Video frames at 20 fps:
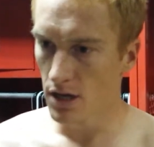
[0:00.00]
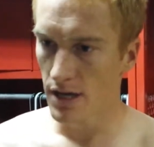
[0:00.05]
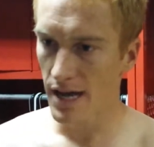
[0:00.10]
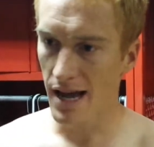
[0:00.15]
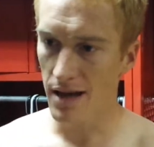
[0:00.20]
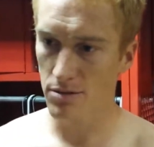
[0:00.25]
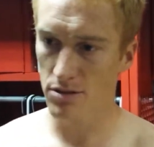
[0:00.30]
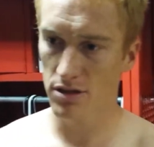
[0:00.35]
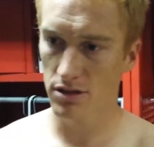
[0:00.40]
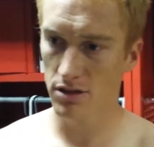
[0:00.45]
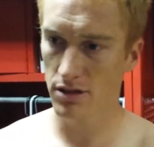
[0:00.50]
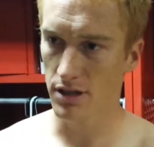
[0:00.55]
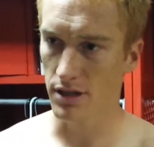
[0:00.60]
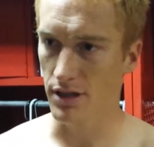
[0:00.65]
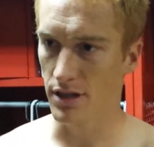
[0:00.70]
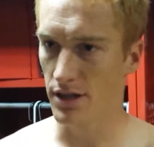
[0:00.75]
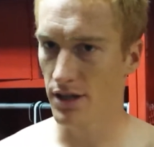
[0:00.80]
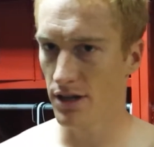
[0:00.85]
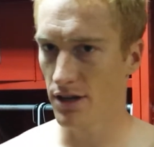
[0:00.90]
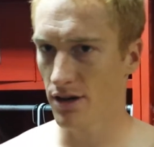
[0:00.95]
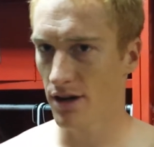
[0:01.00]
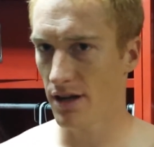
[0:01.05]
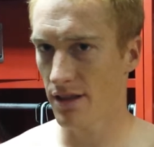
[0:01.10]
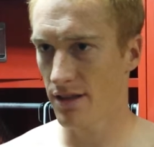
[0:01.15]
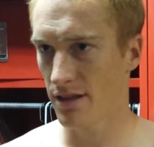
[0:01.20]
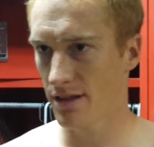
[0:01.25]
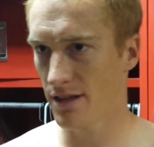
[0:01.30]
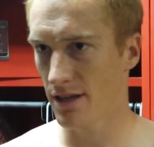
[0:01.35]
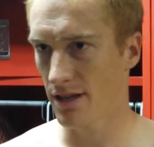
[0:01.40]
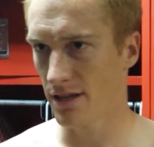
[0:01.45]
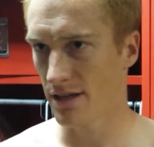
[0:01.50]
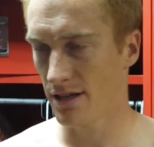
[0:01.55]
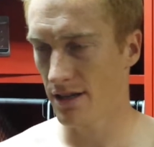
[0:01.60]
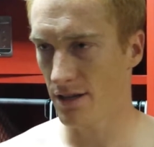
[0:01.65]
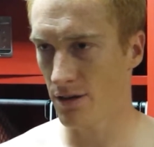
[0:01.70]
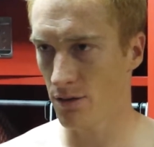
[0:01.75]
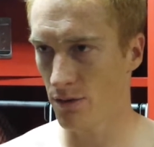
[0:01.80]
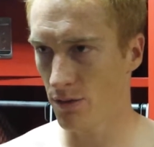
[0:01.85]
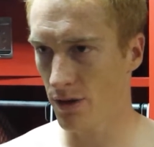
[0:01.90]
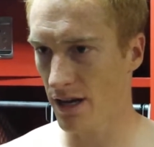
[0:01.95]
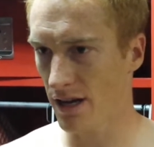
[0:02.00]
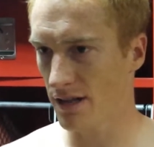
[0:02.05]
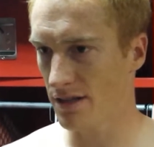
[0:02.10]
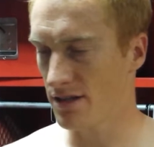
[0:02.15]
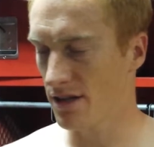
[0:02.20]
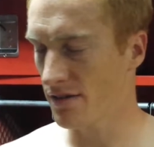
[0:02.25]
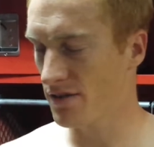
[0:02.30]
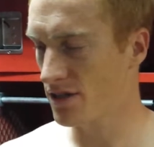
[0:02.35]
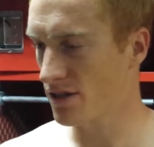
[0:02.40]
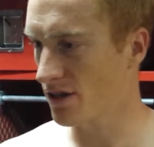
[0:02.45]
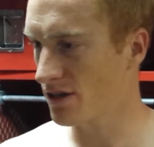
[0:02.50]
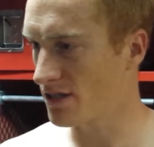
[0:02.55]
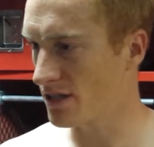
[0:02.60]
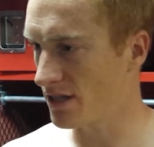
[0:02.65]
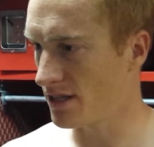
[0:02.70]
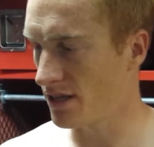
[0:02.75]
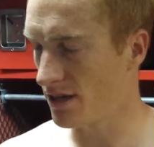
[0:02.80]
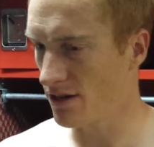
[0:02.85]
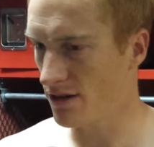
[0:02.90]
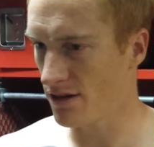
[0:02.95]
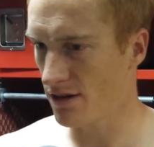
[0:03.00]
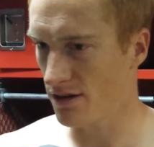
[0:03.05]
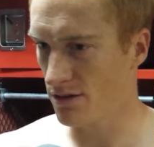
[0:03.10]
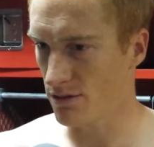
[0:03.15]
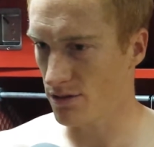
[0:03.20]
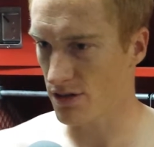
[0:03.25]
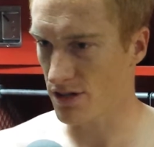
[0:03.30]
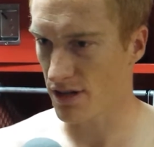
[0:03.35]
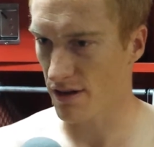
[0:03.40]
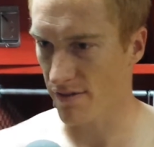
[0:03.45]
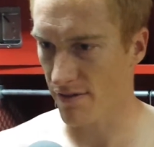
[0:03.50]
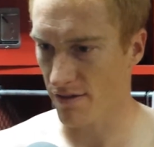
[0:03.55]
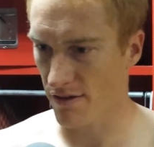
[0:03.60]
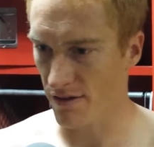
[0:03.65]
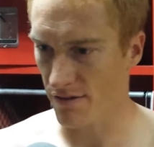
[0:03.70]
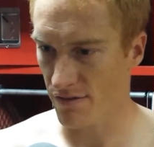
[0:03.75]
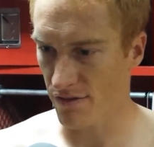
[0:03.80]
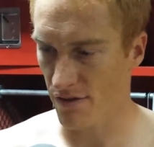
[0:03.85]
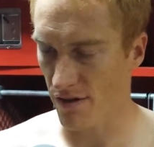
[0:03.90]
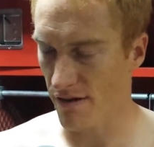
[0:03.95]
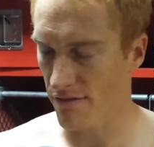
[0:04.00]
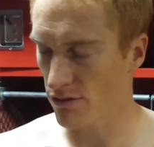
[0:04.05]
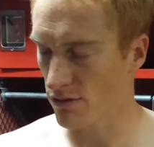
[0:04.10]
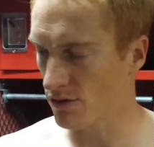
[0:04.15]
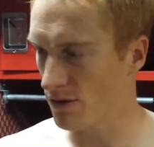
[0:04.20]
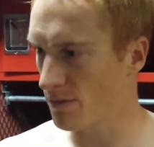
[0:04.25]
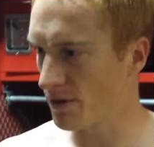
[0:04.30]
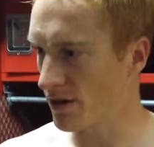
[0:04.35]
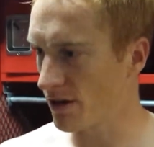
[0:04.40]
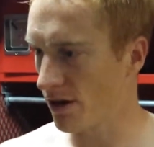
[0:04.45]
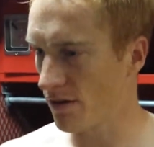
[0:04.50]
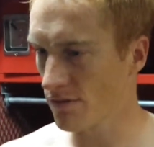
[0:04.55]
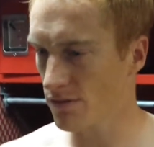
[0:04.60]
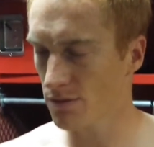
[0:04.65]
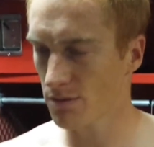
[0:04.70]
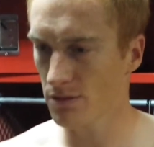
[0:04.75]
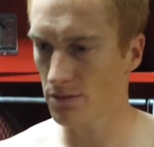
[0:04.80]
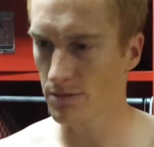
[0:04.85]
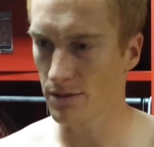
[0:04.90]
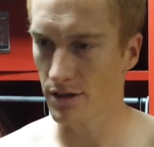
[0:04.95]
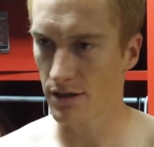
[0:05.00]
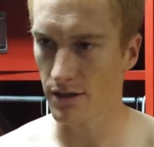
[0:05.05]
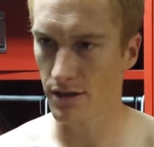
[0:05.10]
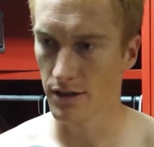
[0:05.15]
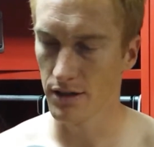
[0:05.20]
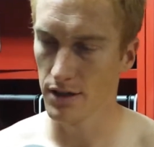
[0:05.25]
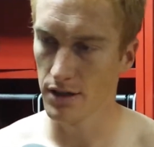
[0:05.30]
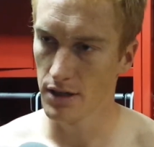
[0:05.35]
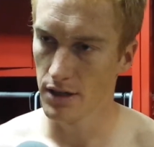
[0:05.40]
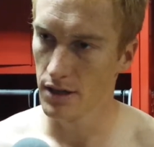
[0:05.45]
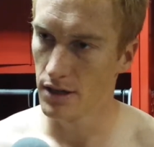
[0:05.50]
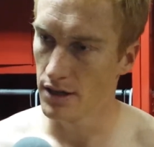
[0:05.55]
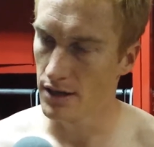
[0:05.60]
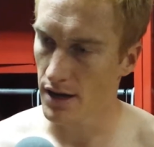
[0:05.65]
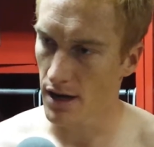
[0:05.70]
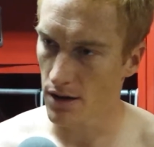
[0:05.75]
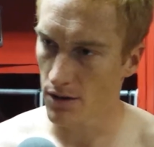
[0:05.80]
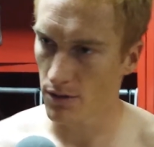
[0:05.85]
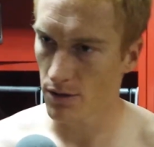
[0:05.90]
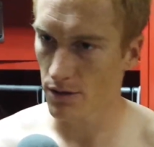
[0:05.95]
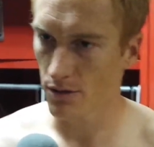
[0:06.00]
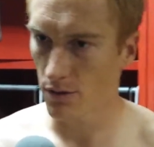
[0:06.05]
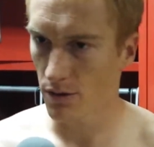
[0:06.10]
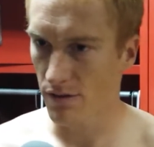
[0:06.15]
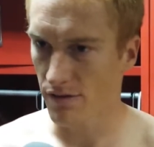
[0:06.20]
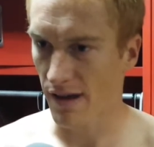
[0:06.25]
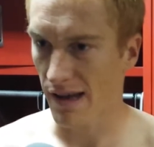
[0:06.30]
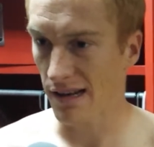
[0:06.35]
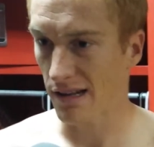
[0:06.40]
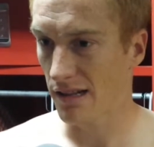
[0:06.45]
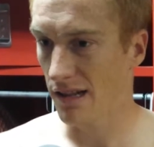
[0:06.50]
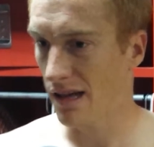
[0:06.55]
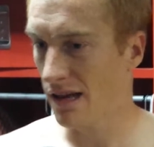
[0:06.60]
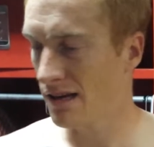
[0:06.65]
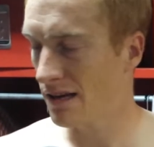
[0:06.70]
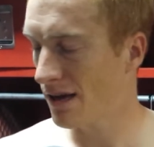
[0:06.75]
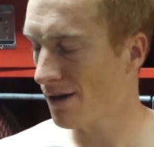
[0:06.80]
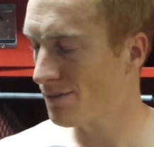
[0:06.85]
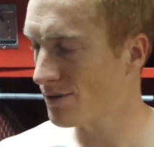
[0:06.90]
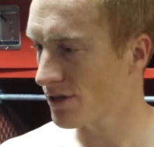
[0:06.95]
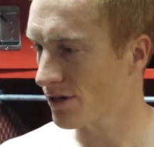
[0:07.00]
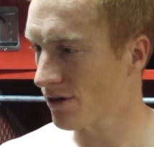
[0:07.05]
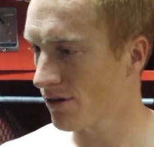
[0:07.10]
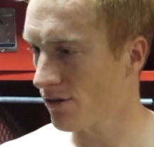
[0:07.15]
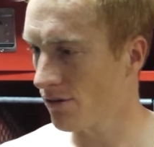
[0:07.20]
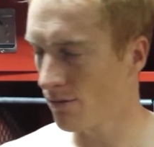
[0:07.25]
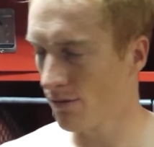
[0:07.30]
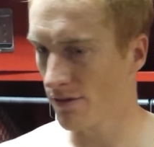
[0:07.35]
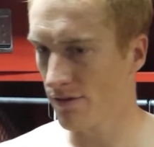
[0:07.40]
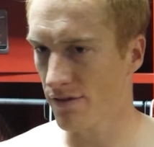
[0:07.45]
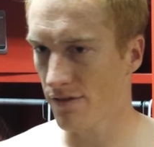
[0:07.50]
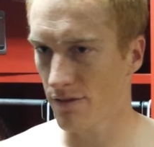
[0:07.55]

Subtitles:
Yeah, absolutely. You know, I think that we had a tough start to the year, and it was tough for everyone to be comfortable, but now we've had a lot of games at home.